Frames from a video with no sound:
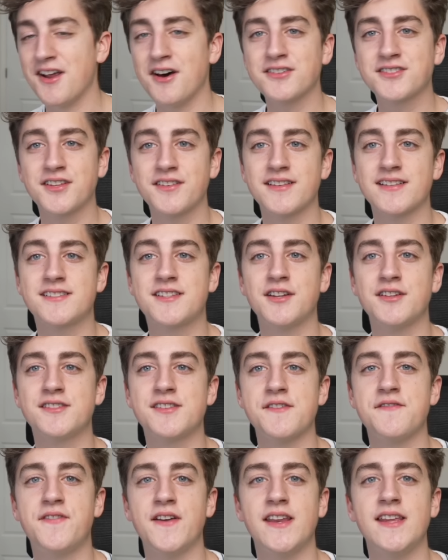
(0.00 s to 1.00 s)
also, this
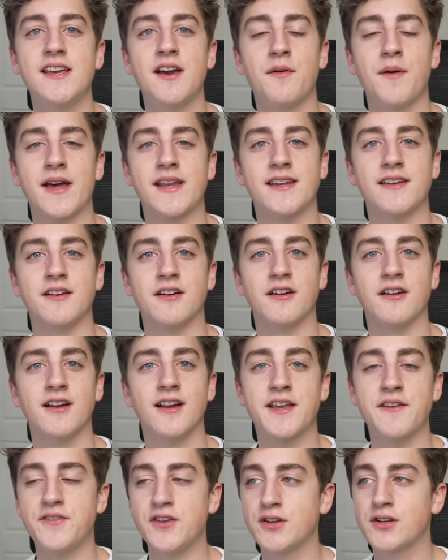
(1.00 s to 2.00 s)
dude's a video editor.
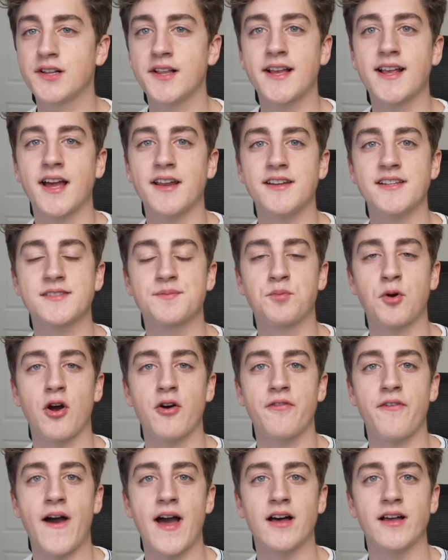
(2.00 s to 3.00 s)
Like, if you click on his
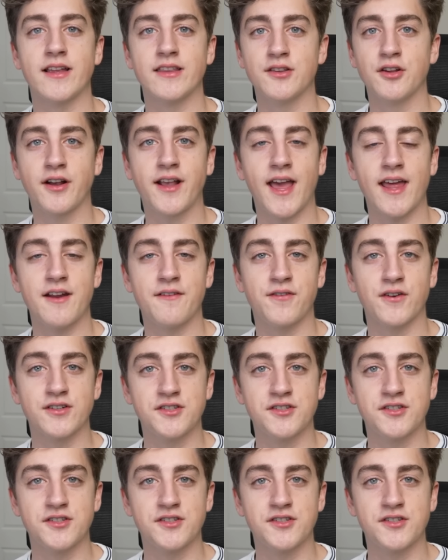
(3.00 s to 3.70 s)
profile and look at it for